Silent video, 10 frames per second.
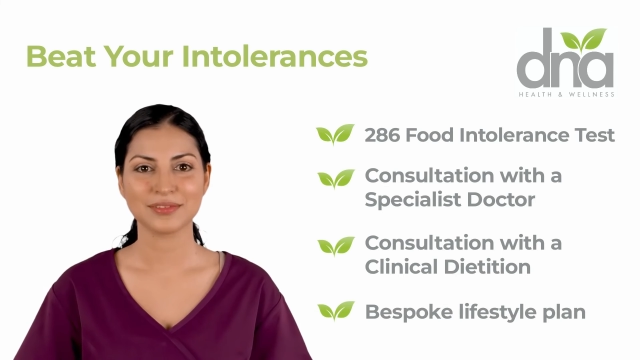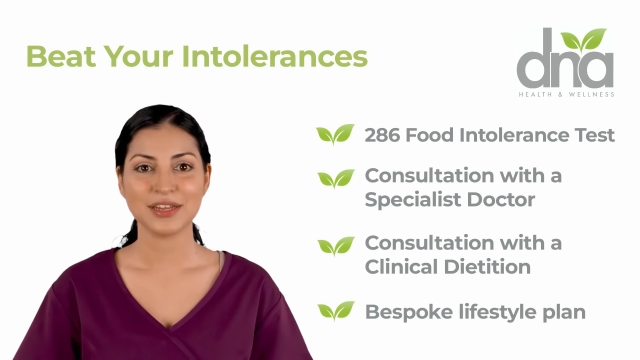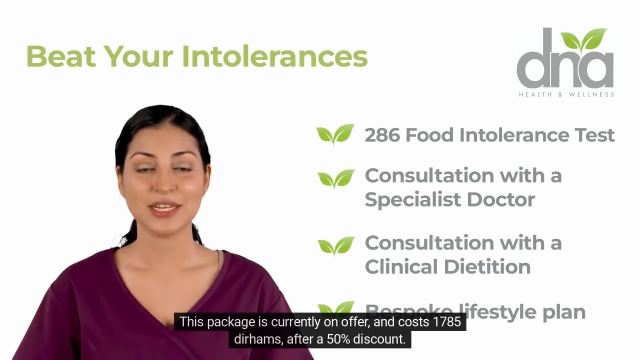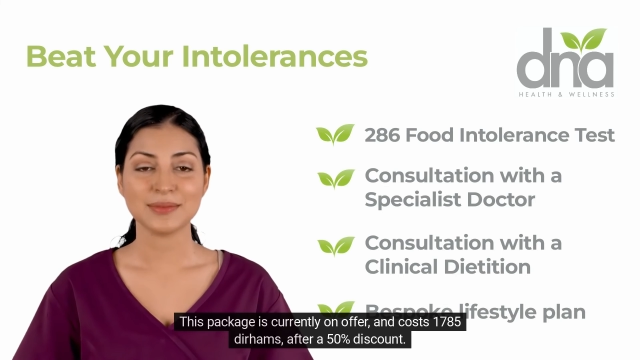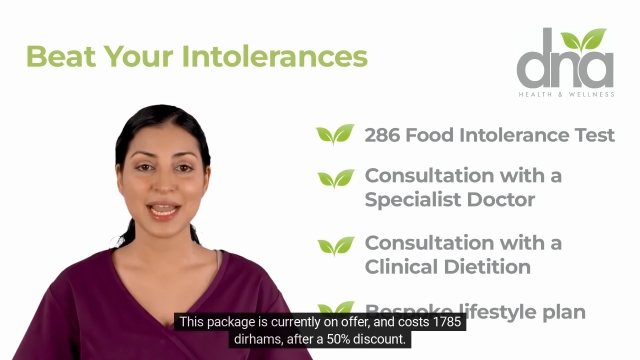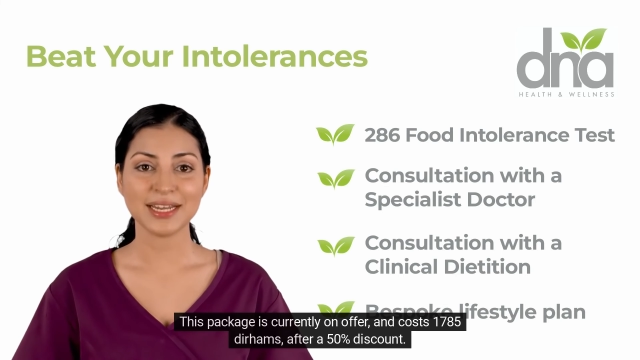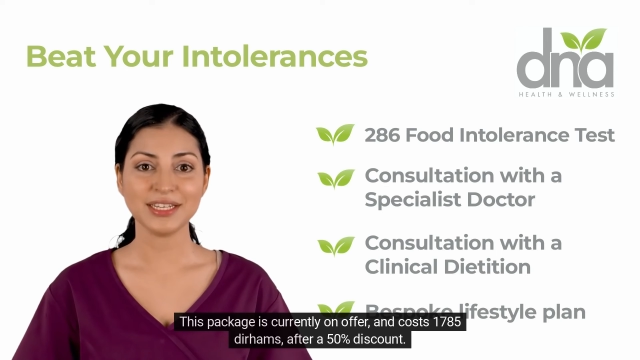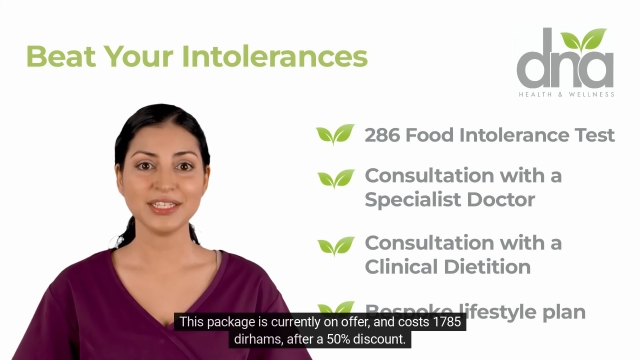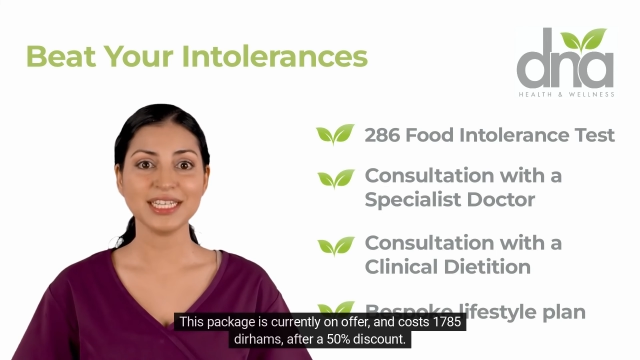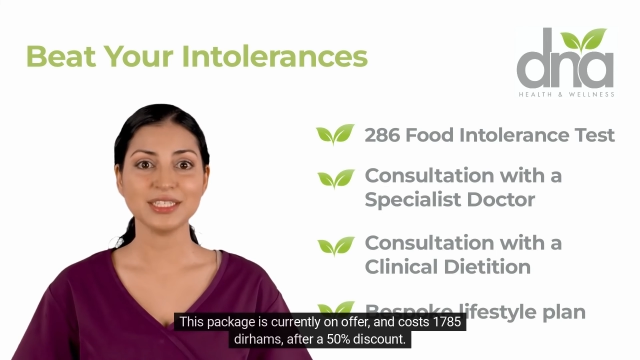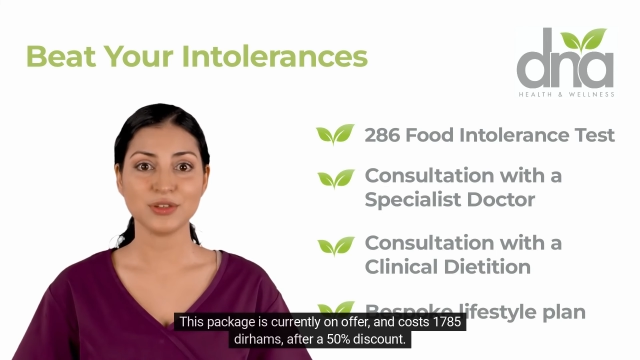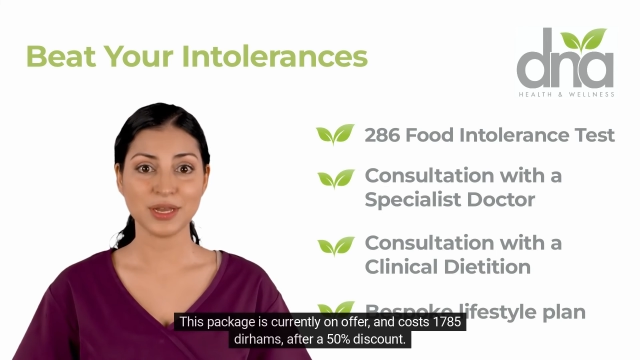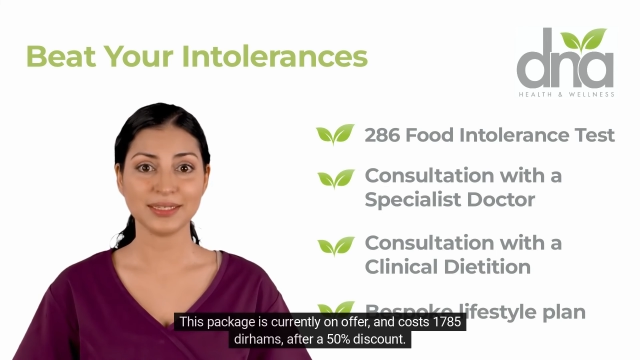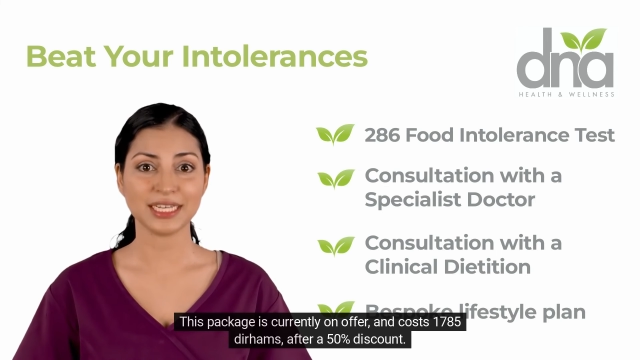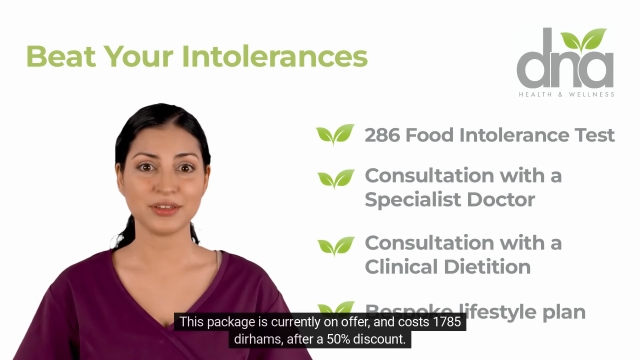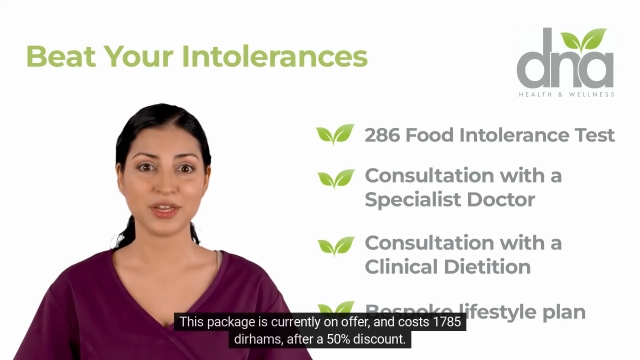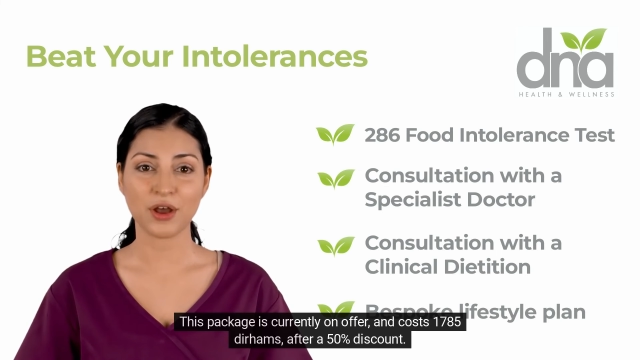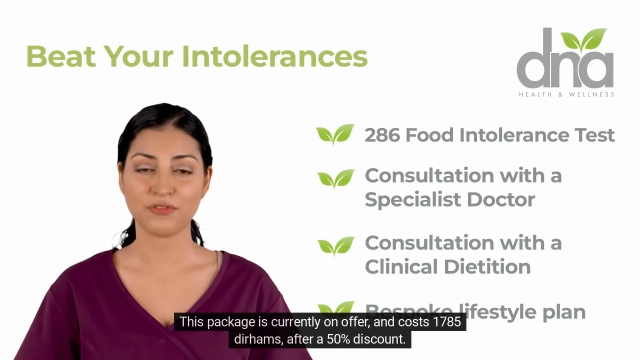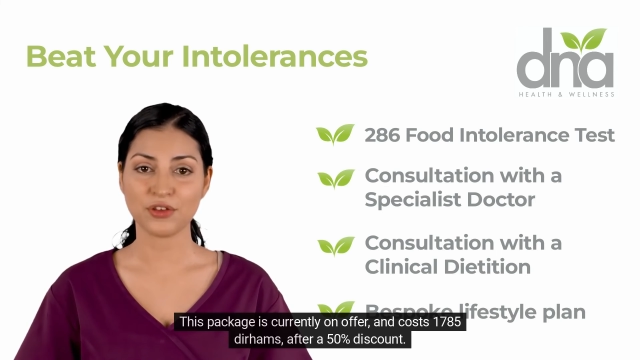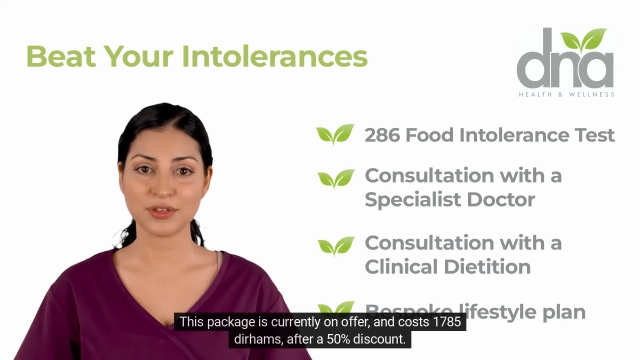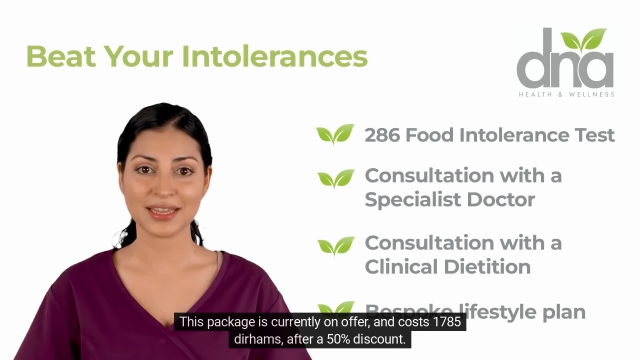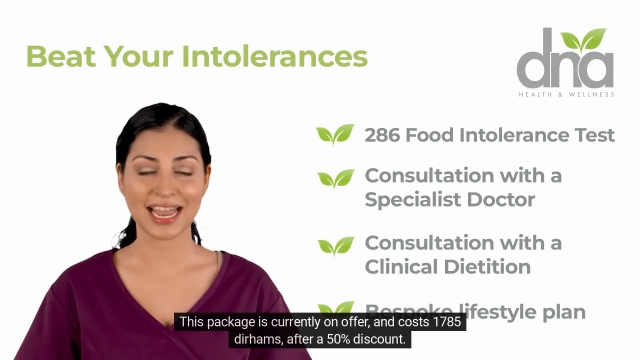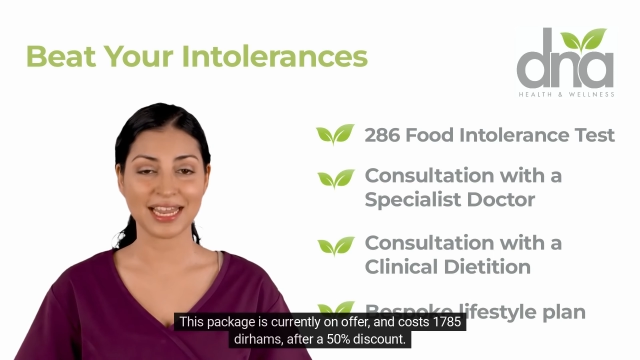This package is currently on offer